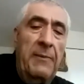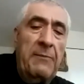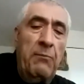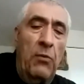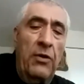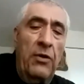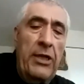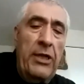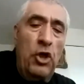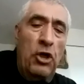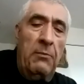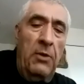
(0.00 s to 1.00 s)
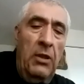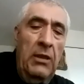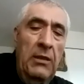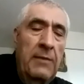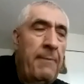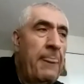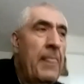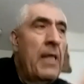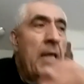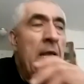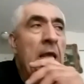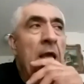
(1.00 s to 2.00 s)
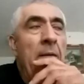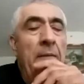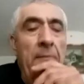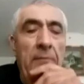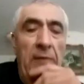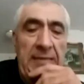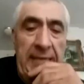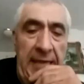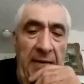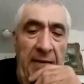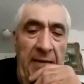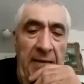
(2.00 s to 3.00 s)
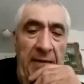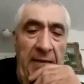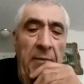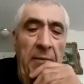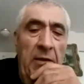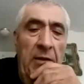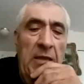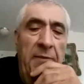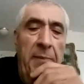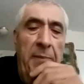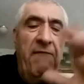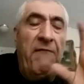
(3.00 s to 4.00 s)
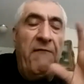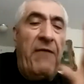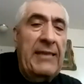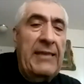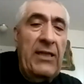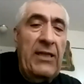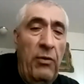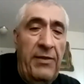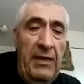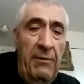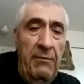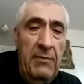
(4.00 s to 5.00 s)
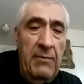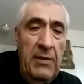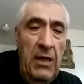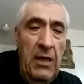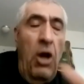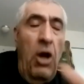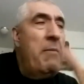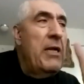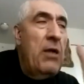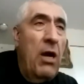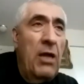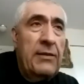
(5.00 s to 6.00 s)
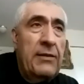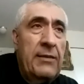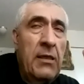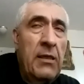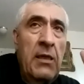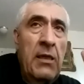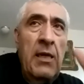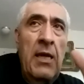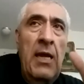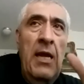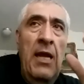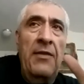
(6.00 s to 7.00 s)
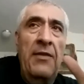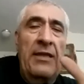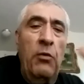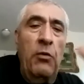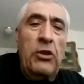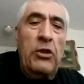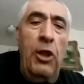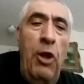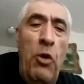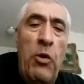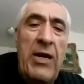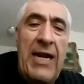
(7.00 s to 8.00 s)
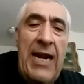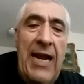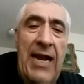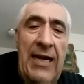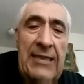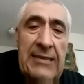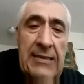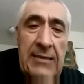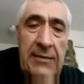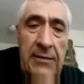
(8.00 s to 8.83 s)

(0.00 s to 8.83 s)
bit more than normal, when they came home, my mother would be fighting with him. Oh my God, that you want lower caste.